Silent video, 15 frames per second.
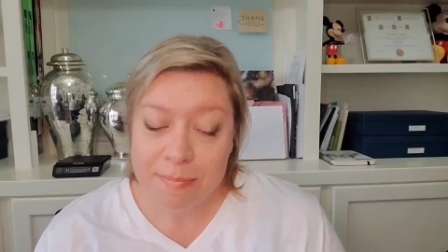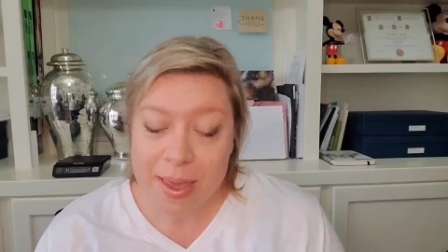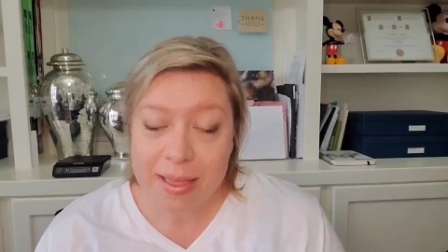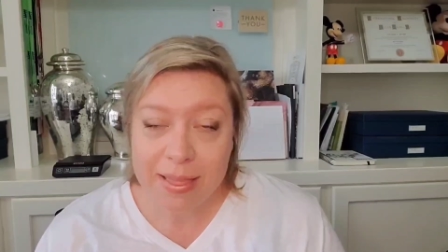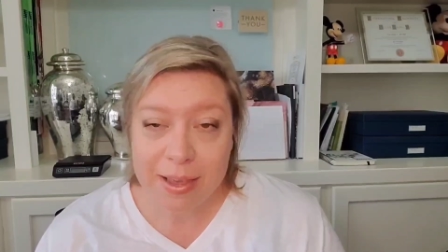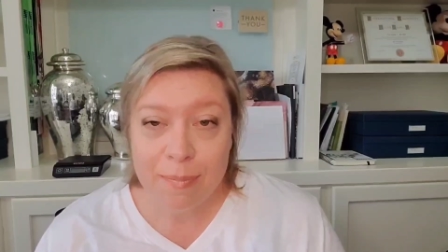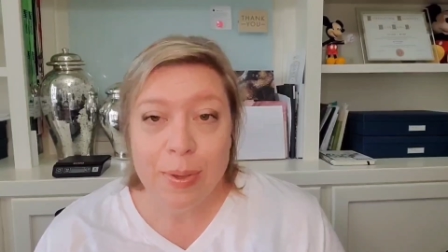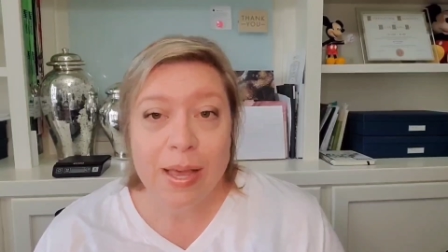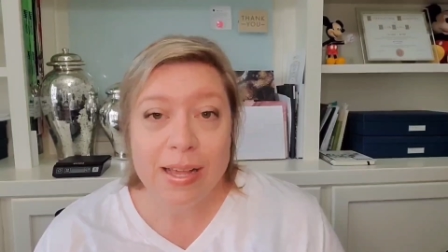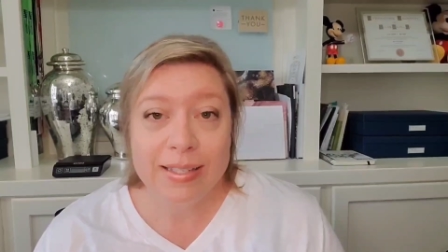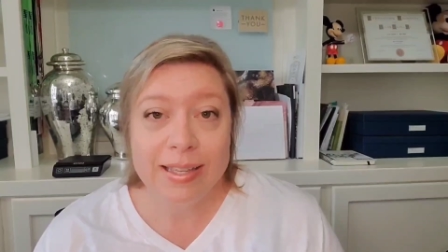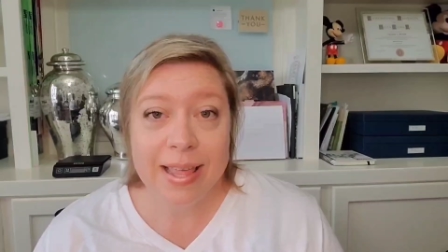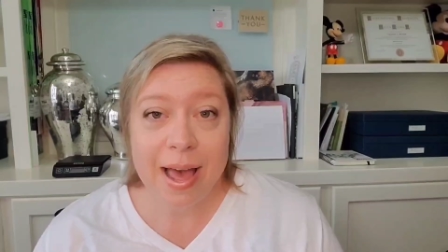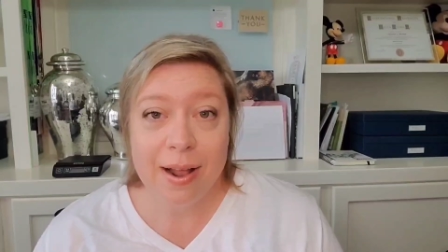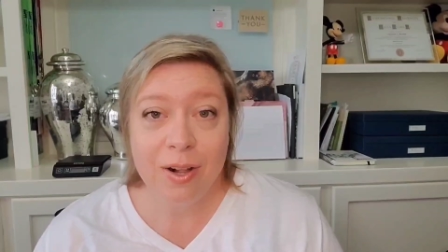mainly
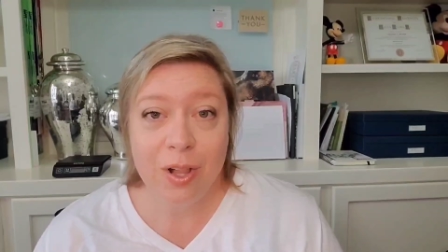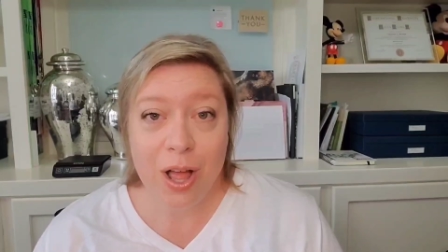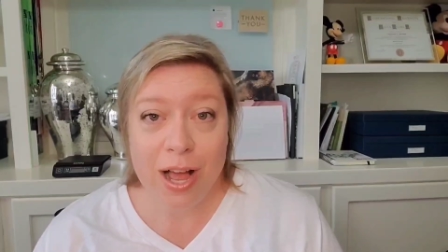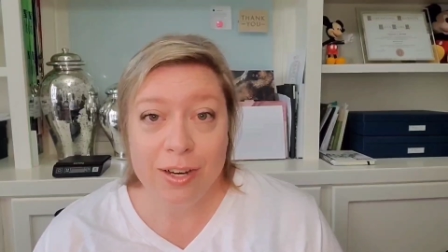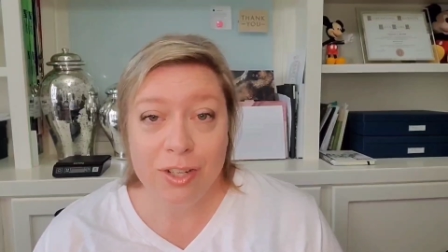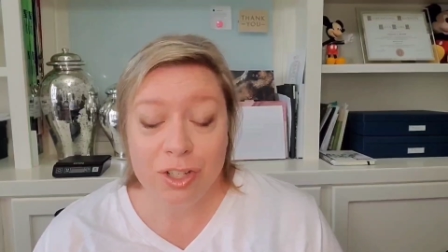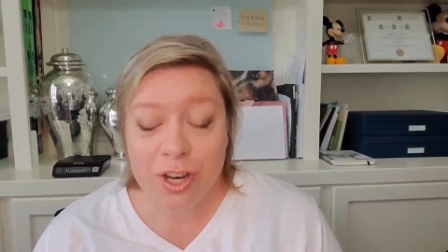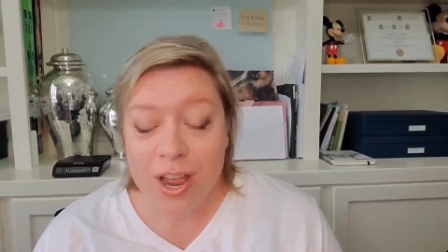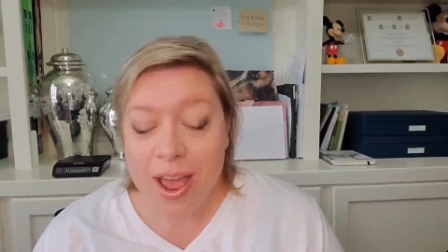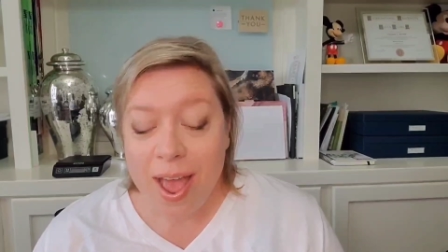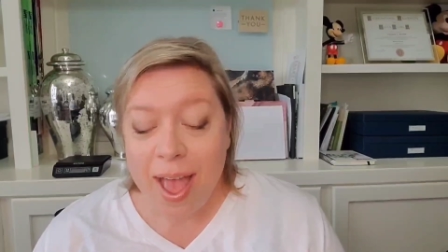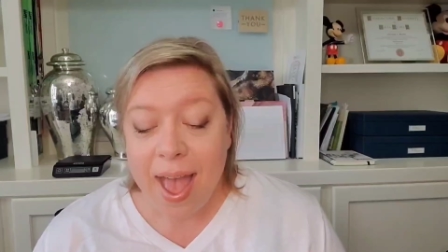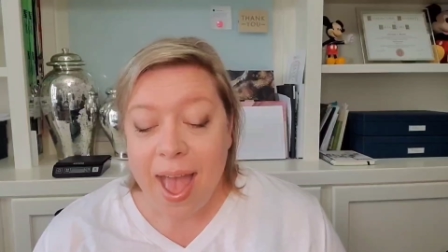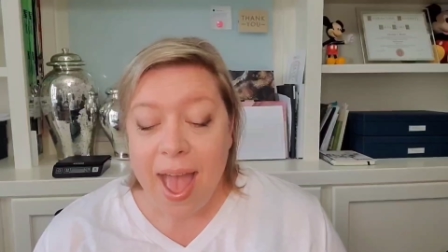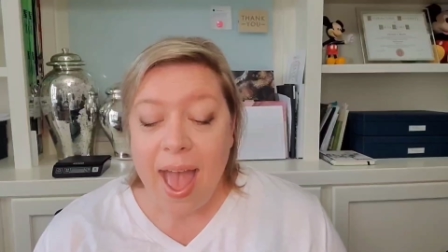because of that clutch.
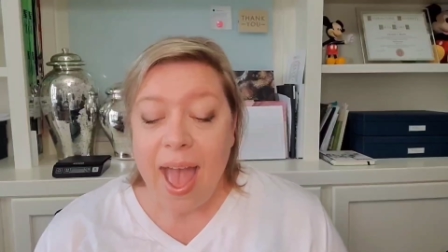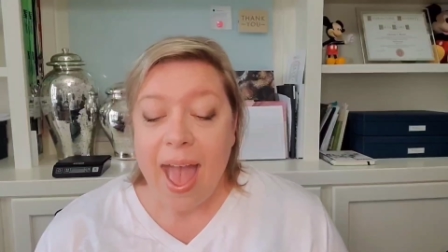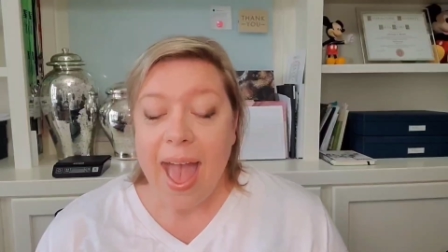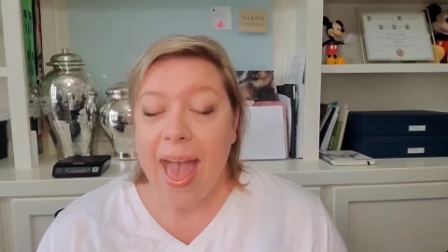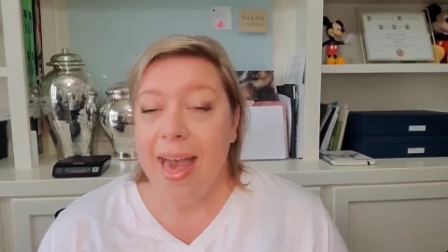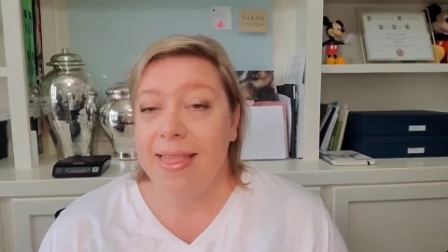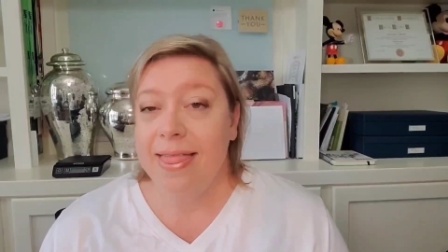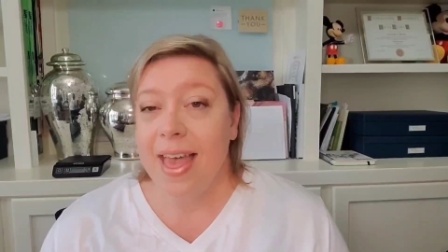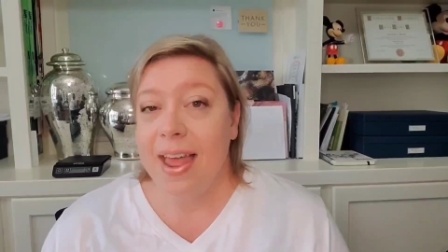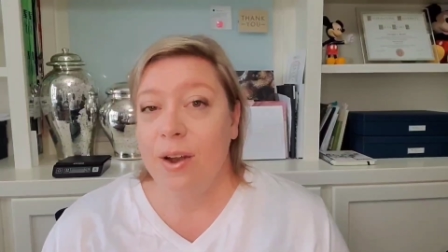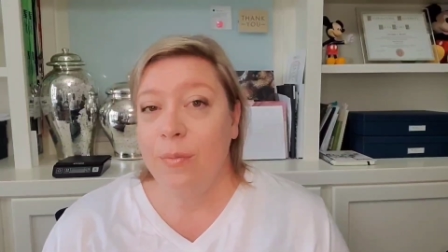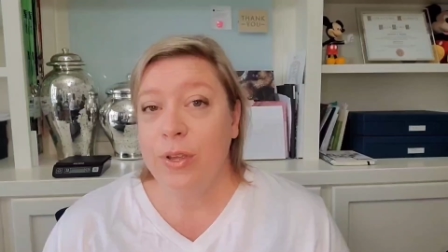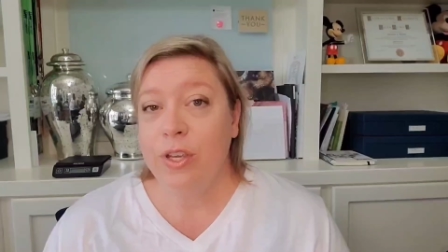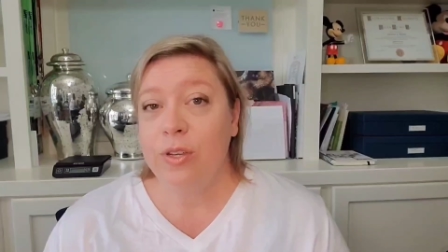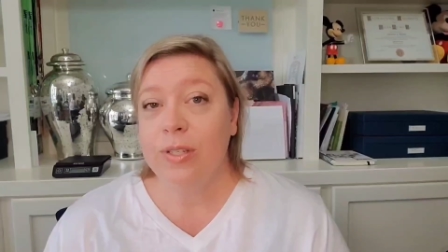And
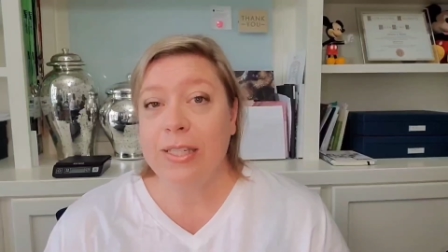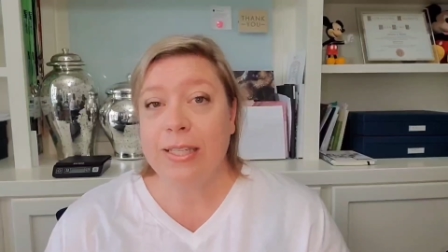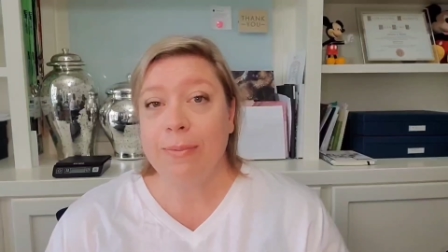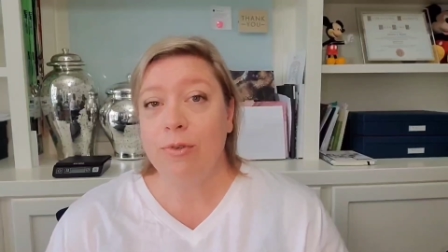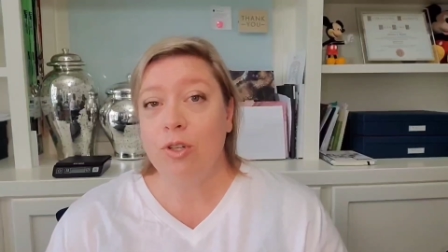then when you